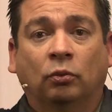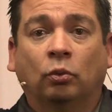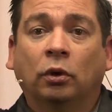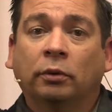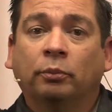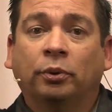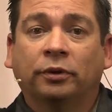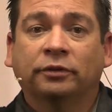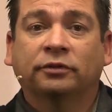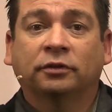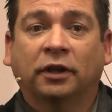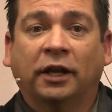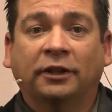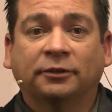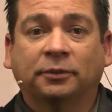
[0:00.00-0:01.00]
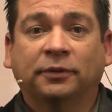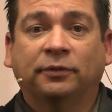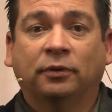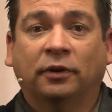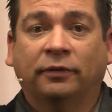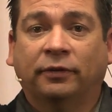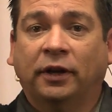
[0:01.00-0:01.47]
one person asked me
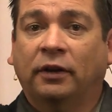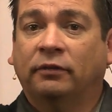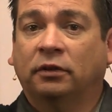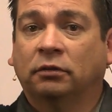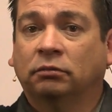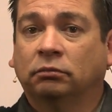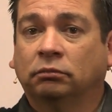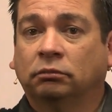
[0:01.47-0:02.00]
for a favor.